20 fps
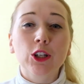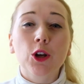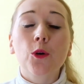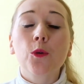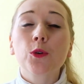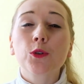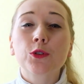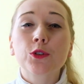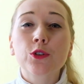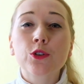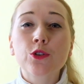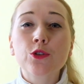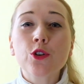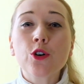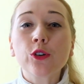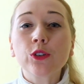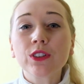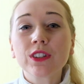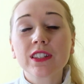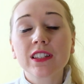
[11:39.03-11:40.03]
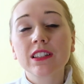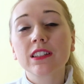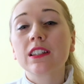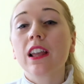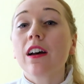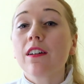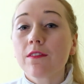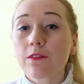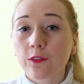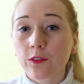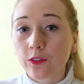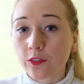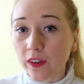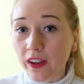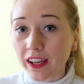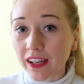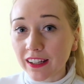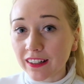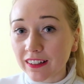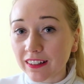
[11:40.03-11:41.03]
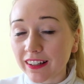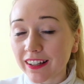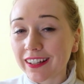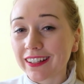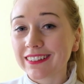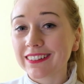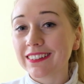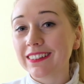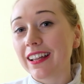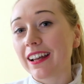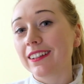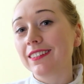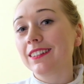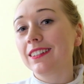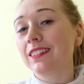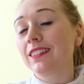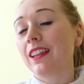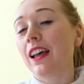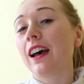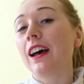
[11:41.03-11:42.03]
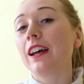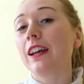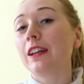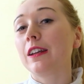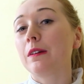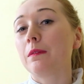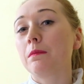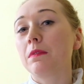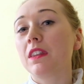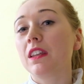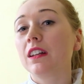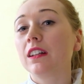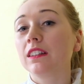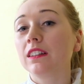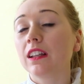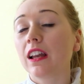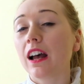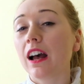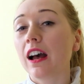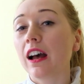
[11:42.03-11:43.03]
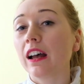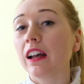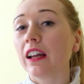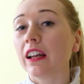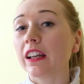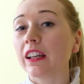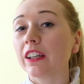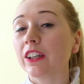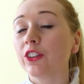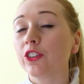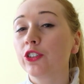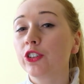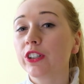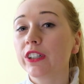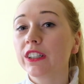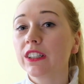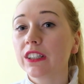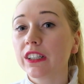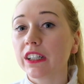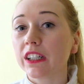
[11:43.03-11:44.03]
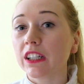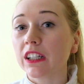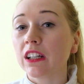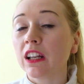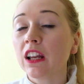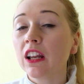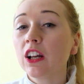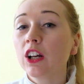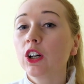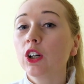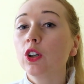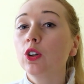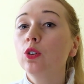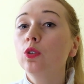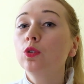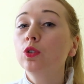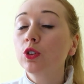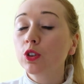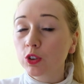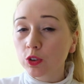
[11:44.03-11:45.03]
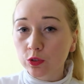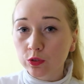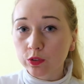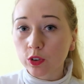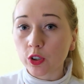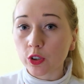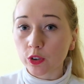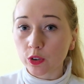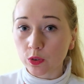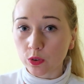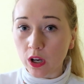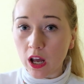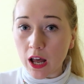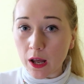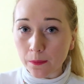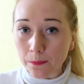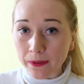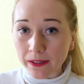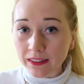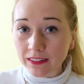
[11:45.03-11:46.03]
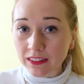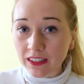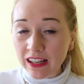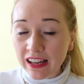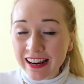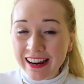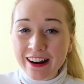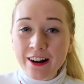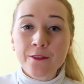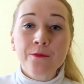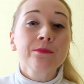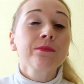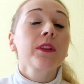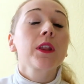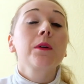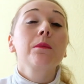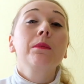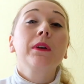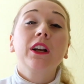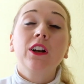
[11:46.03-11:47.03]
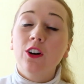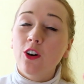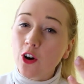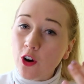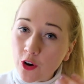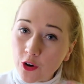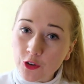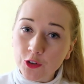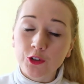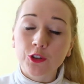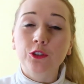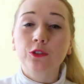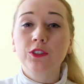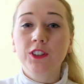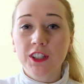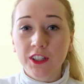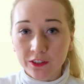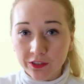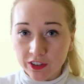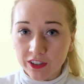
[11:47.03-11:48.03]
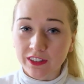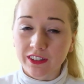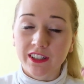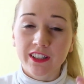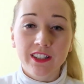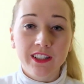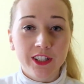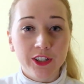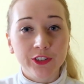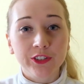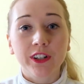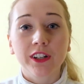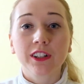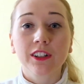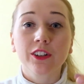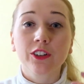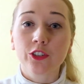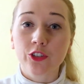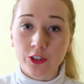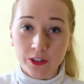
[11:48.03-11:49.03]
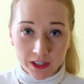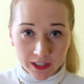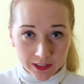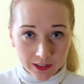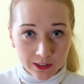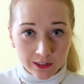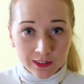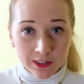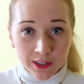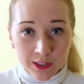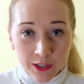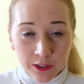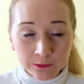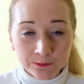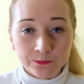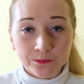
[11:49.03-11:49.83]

was not something at that time that I really looked for to happen because of different external reasons.